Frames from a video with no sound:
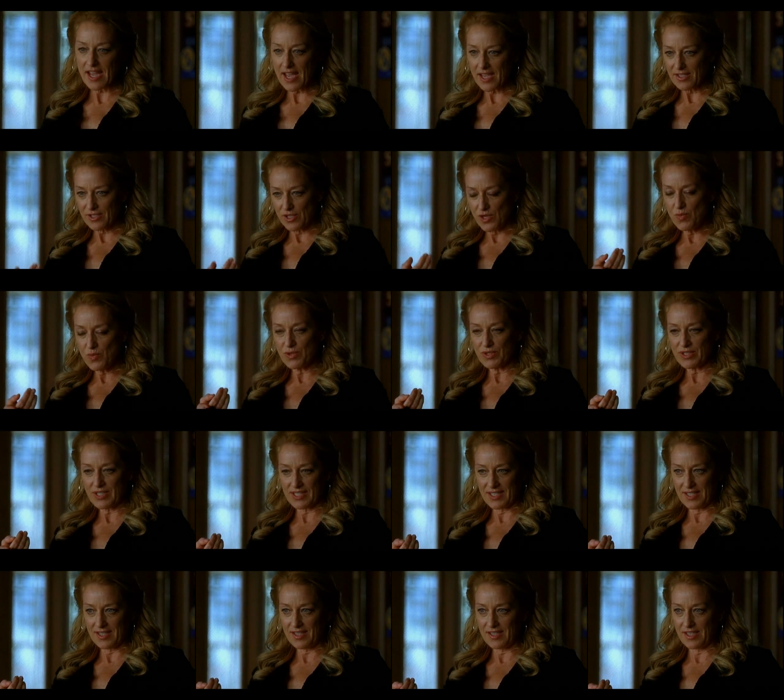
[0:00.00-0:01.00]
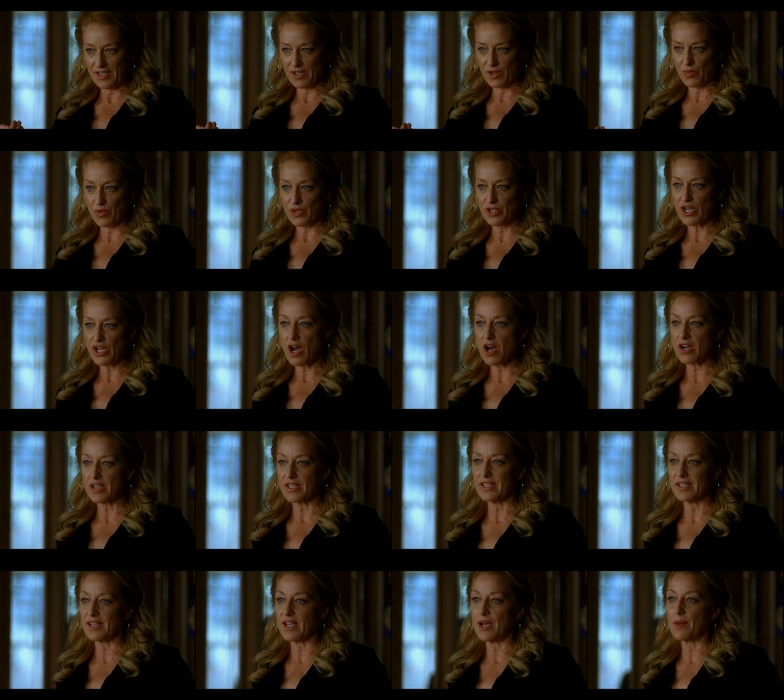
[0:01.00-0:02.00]
as you will see here, we're
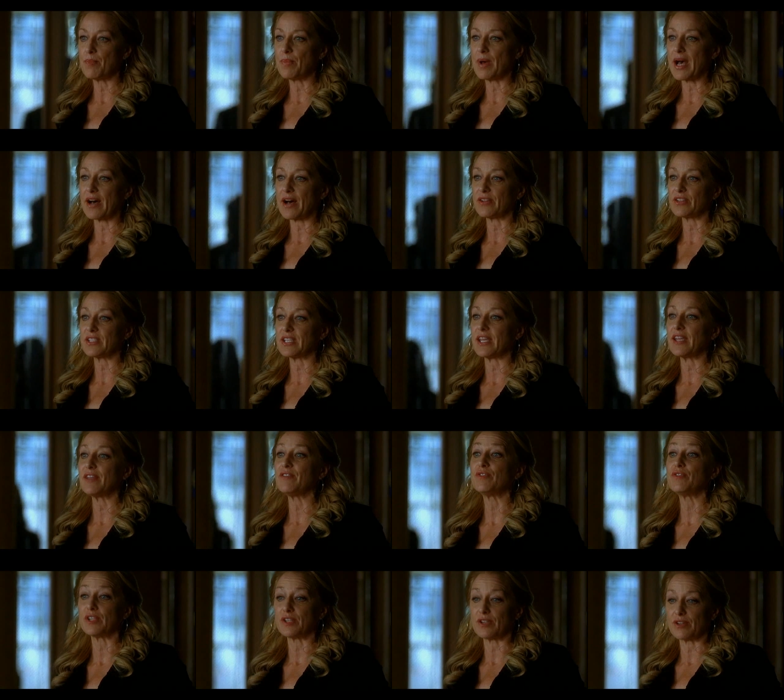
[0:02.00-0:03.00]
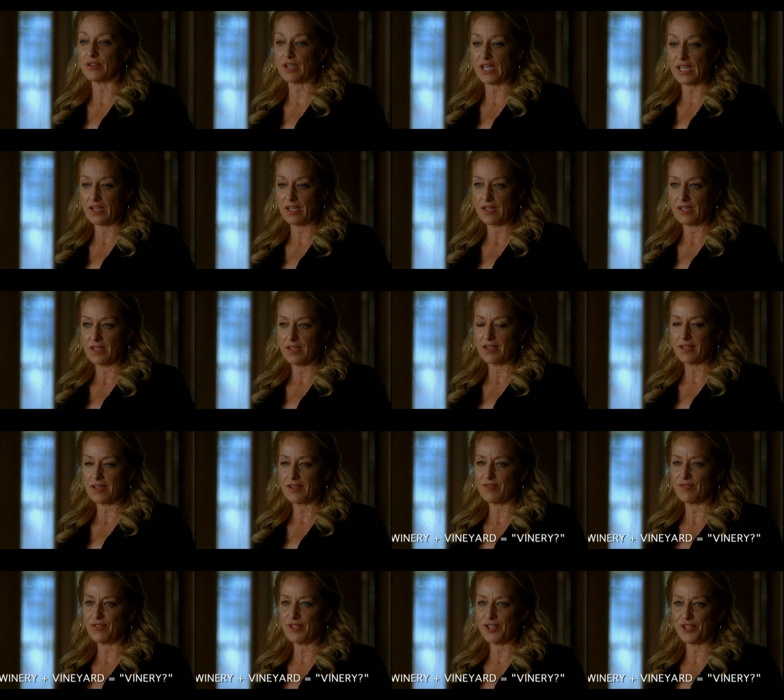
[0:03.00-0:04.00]
talking about a venery. A
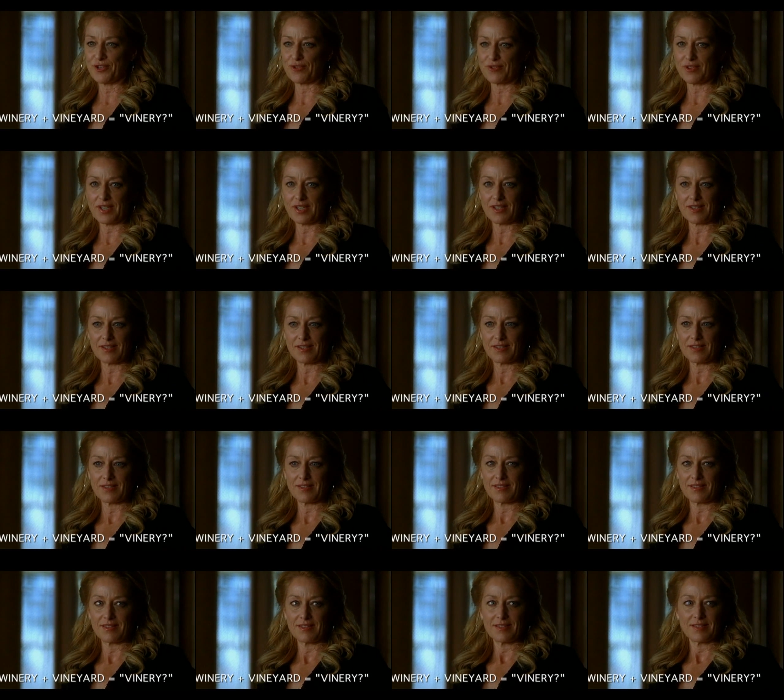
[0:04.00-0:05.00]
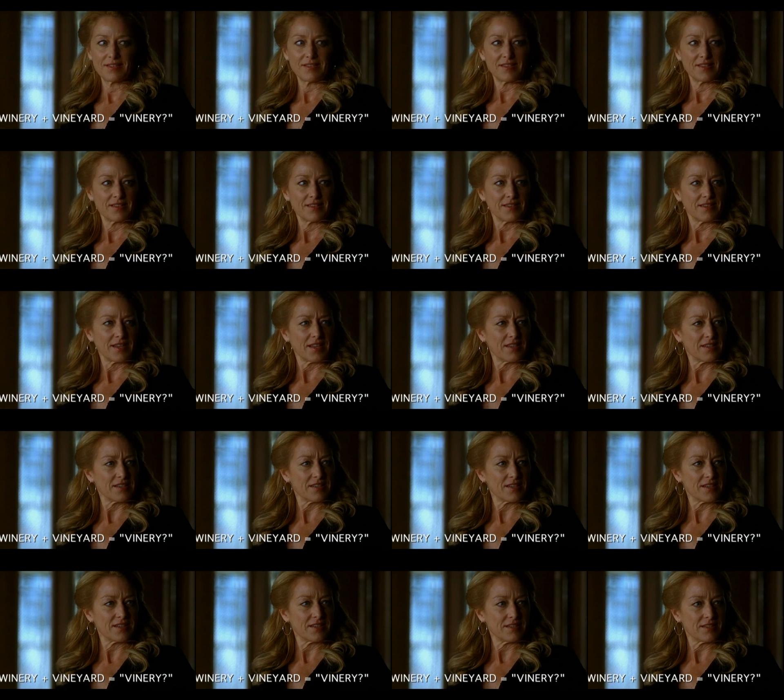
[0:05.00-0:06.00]
venery. That's
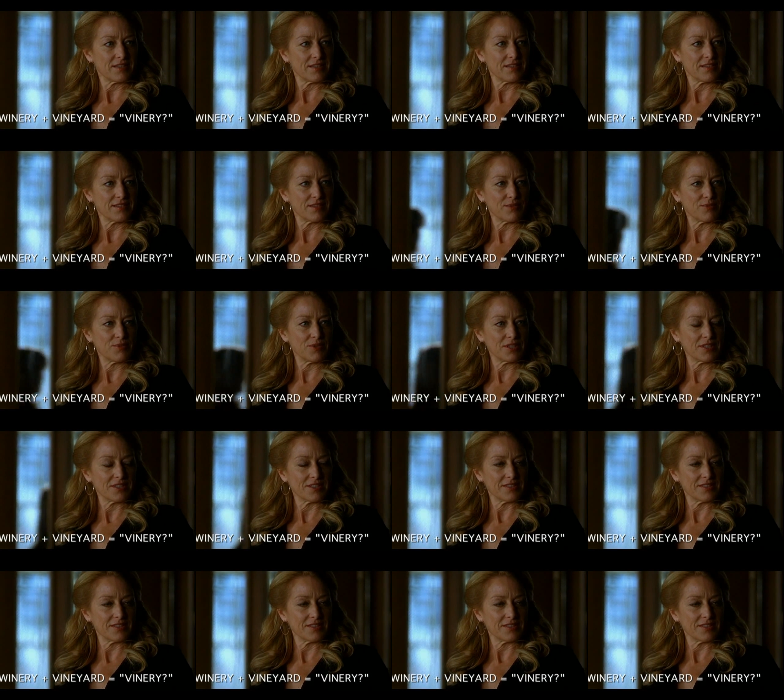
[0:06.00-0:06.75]
not the word.